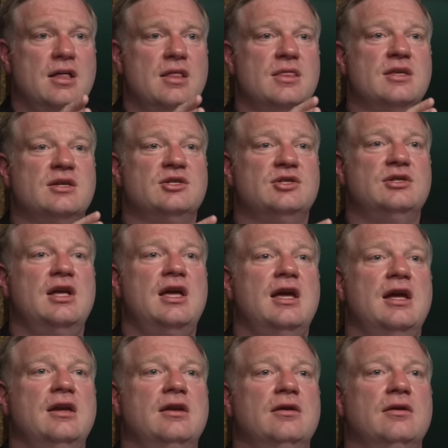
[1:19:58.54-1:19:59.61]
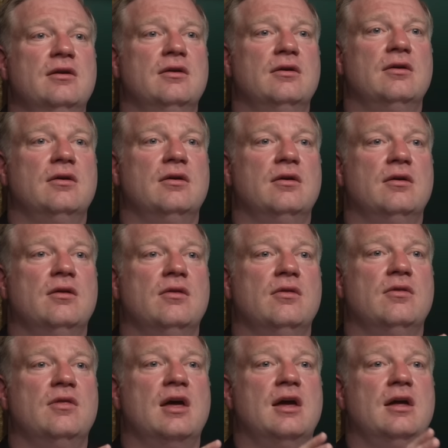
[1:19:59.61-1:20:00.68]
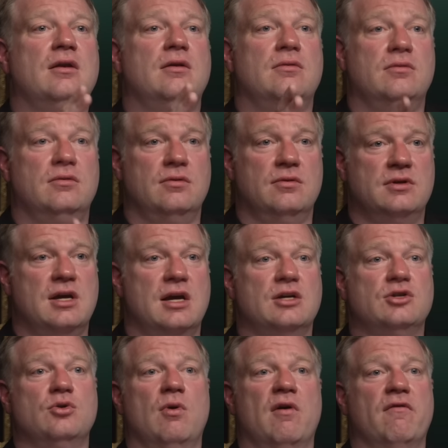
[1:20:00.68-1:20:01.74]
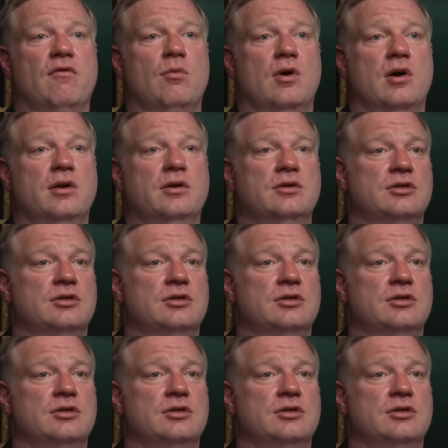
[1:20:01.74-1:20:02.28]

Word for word: The state then takes whoever won.